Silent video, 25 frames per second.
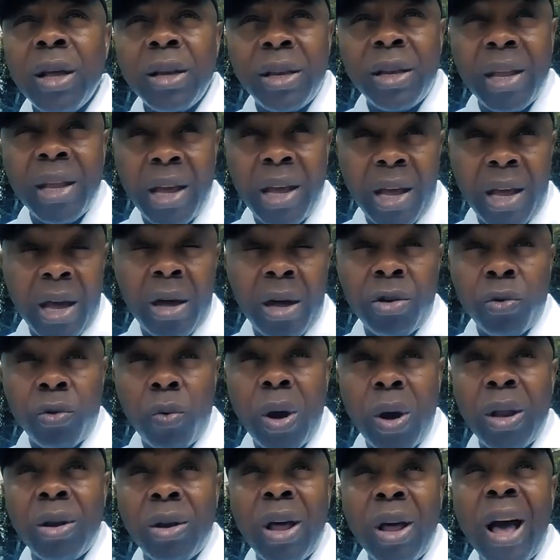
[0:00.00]
They are the
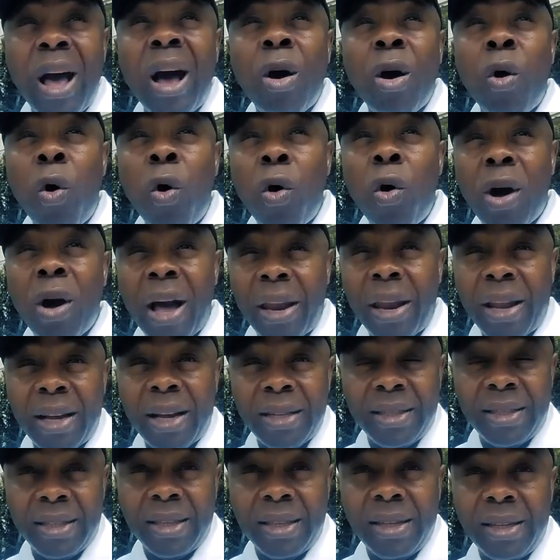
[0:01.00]
ones that are
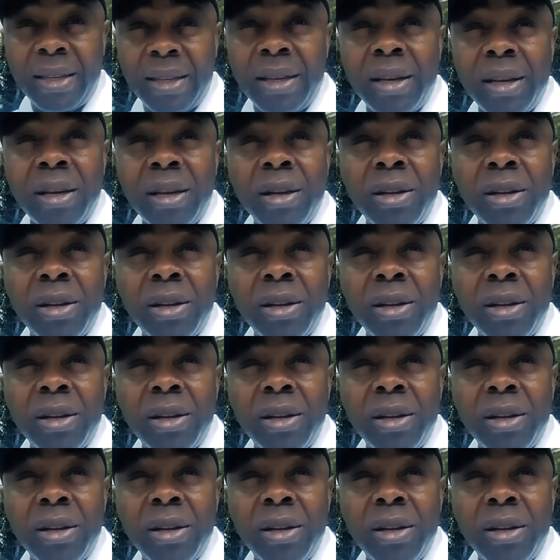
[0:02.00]
organizing